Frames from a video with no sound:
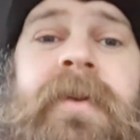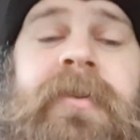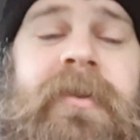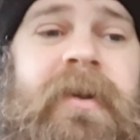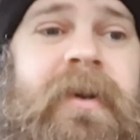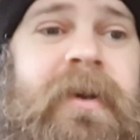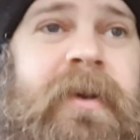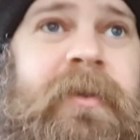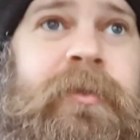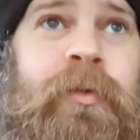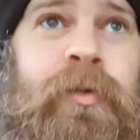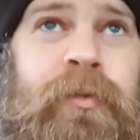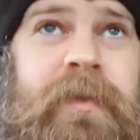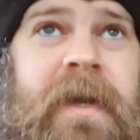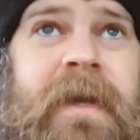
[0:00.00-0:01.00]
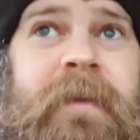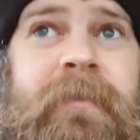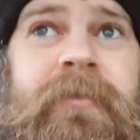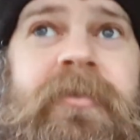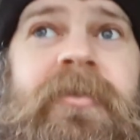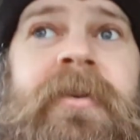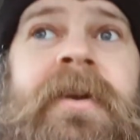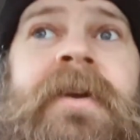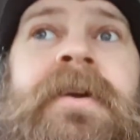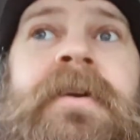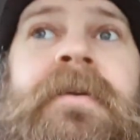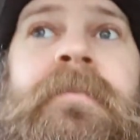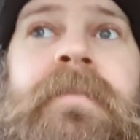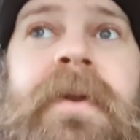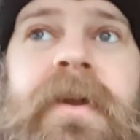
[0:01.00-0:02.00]
He's a 2x
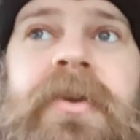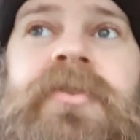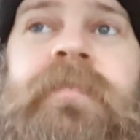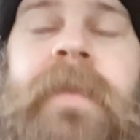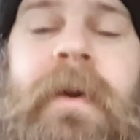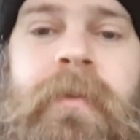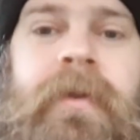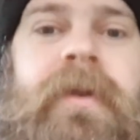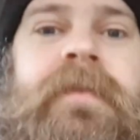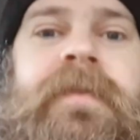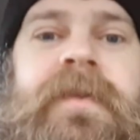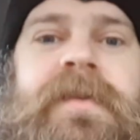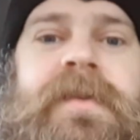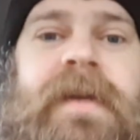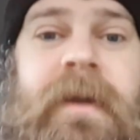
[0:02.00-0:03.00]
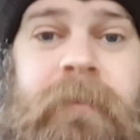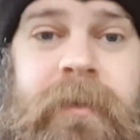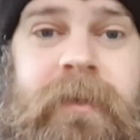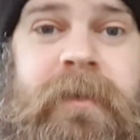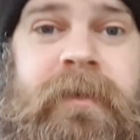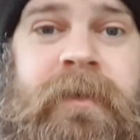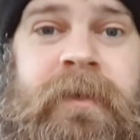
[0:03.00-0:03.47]
British powerlifting champion.